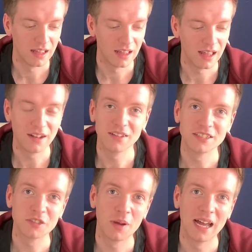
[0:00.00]
And now this is
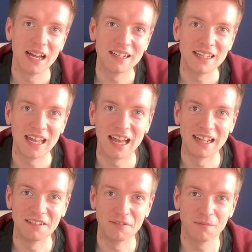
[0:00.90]
quite handy
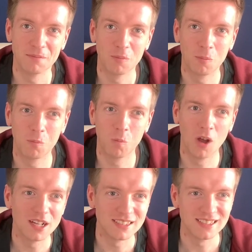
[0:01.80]
and
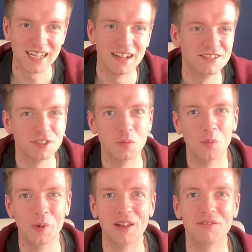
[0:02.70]
works in tandem
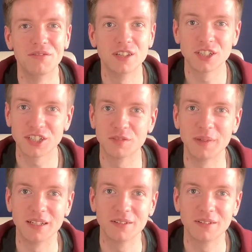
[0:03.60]
with the shutter speed,